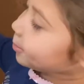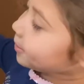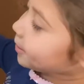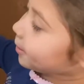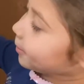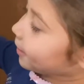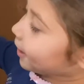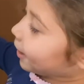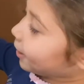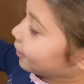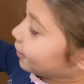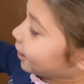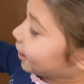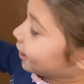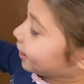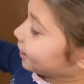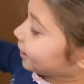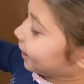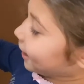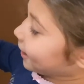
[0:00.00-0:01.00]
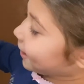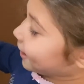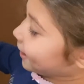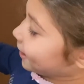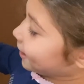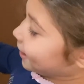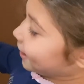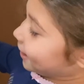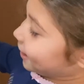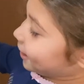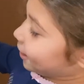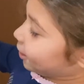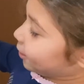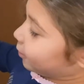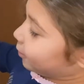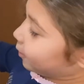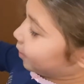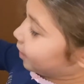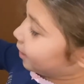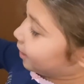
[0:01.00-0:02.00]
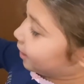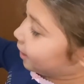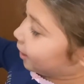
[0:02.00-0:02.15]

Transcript: some out. I think a little bit.